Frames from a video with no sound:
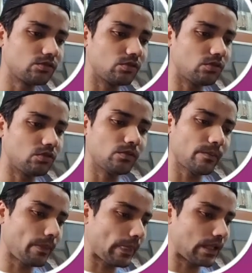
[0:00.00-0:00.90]
So
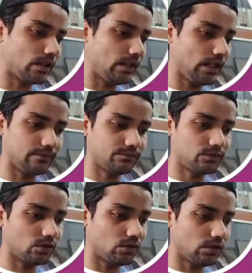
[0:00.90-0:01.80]
yeah,
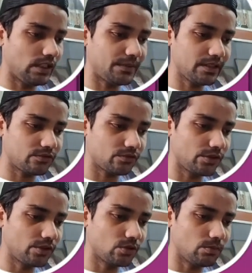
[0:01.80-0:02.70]
so let me just show
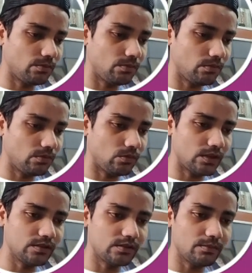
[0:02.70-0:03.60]
you
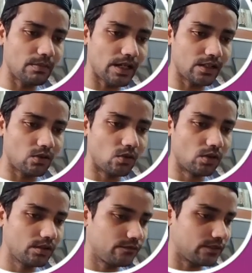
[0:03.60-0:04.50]
once my
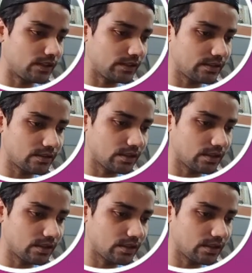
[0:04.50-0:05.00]
code first.